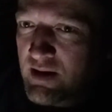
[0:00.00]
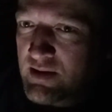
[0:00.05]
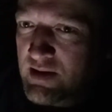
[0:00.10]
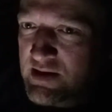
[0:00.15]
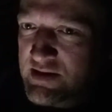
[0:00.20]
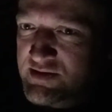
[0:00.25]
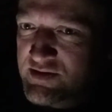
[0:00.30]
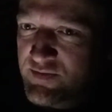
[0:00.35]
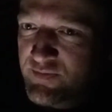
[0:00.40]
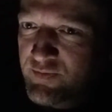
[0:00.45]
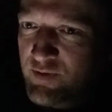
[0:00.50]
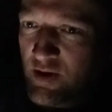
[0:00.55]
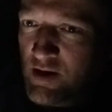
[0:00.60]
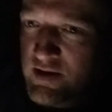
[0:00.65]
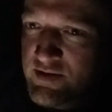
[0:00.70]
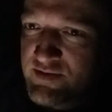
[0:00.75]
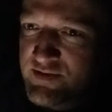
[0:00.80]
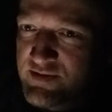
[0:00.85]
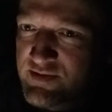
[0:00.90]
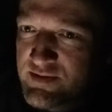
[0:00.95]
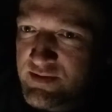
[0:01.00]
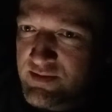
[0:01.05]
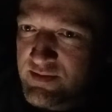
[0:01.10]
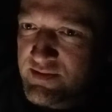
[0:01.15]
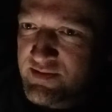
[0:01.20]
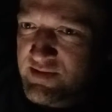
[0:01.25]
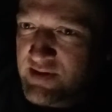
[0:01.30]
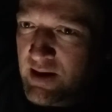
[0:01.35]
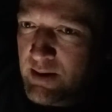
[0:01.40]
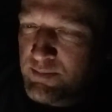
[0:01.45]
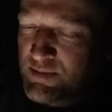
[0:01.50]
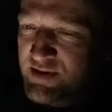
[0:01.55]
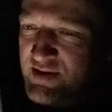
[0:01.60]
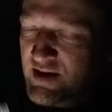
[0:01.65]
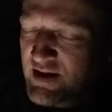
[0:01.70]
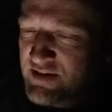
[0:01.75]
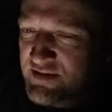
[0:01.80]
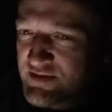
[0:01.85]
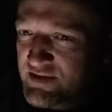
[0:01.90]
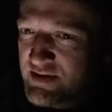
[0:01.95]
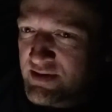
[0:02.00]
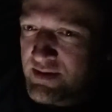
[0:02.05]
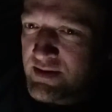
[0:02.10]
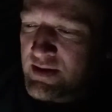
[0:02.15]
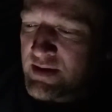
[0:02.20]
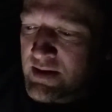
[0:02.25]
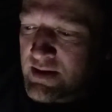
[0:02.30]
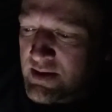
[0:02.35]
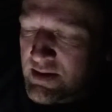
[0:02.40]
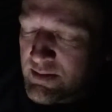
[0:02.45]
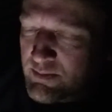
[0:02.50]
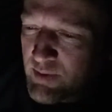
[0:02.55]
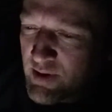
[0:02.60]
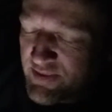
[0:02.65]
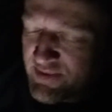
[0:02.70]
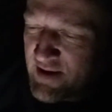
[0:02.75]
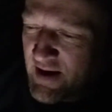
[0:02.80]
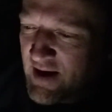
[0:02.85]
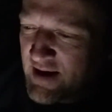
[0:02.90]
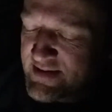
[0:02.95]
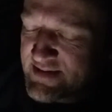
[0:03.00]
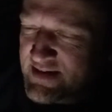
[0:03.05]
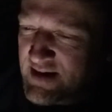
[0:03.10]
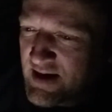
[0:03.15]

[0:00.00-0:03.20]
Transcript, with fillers: unless the frauds sabotaged it, but that.